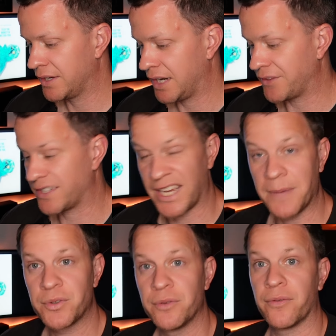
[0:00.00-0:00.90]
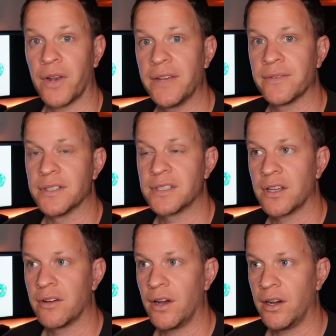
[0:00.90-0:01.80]
And the same 2 flavors
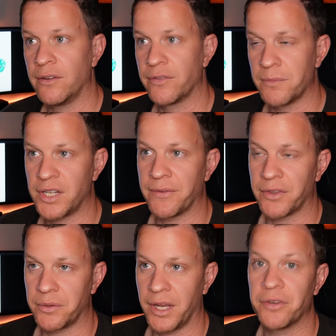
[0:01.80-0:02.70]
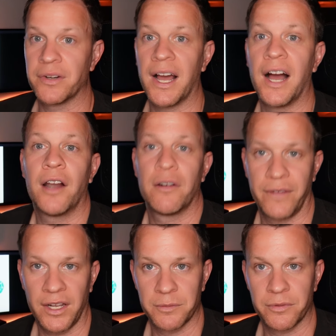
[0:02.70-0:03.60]
of the Java 300 are
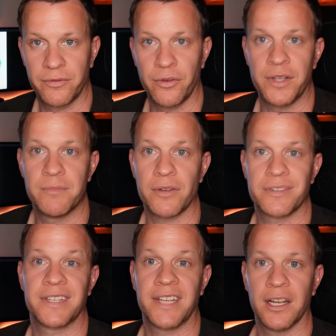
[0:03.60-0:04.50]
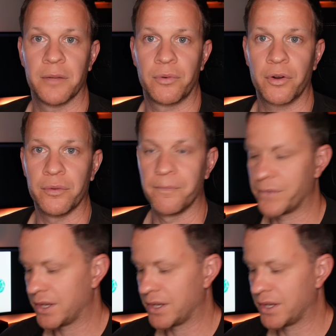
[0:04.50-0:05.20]
available for the Monster Killer Brew.